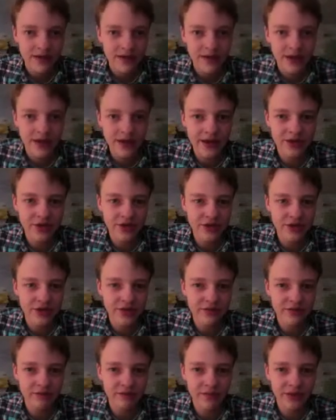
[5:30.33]
The
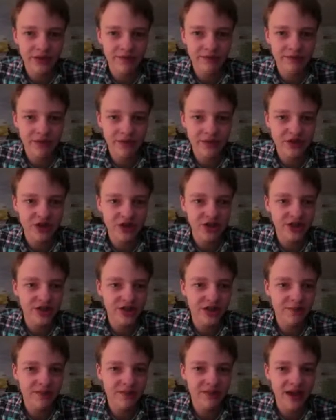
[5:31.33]
entrance must be
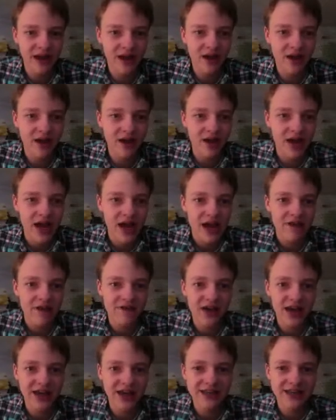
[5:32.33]
just up there.
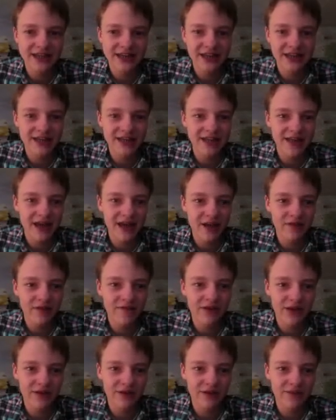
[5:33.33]
If I can send the
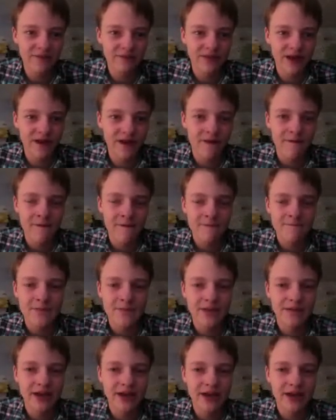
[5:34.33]
elevator up there,
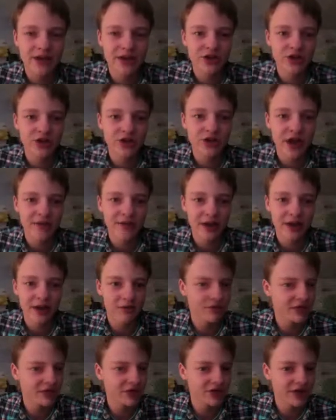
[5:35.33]
maybe I can trap that
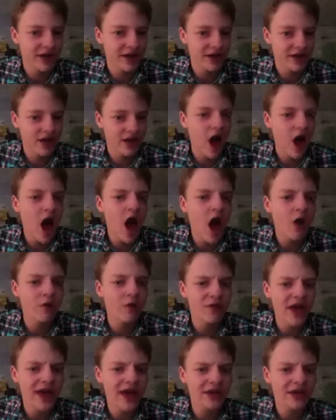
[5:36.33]
creature in it?
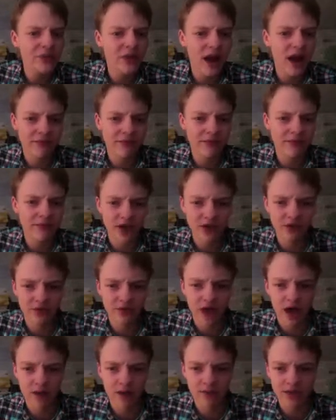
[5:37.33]
Oh, that's what I'm trying to
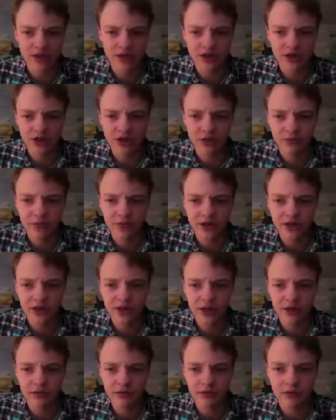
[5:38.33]
accomplish. What's in
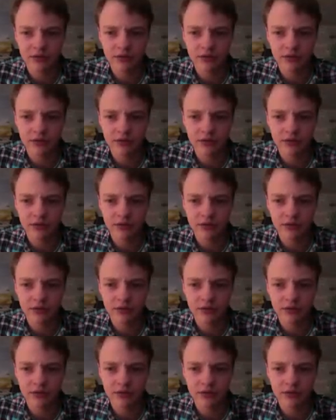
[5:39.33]
here?